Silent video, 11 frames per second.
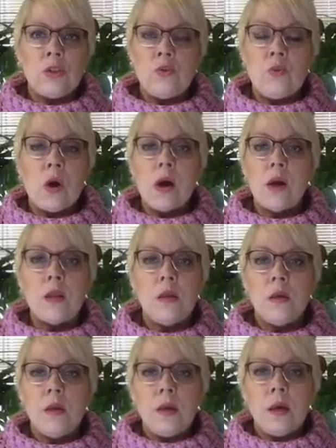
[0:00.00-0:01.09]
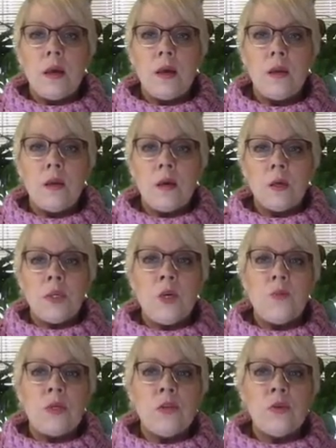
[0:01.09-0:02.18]
long as you want, and
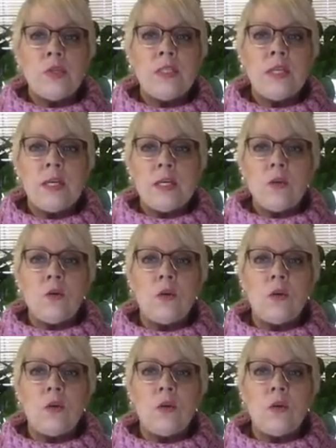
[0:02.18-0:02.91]
keep increasing it,